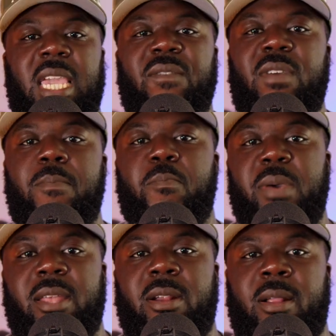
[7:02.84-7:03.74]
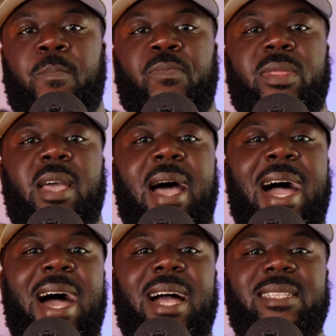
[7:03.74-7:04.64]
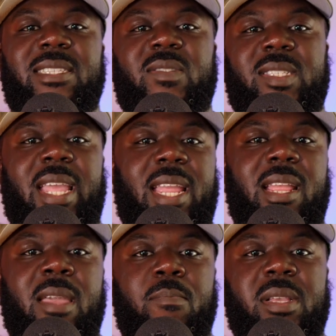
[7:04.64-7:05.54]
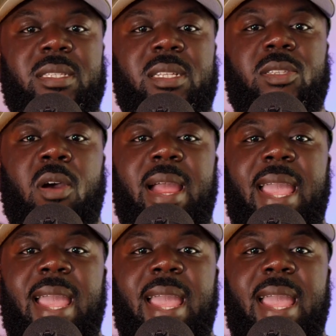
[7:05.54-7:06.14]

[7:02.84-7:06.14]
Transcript: Even better, the odds of staying in business are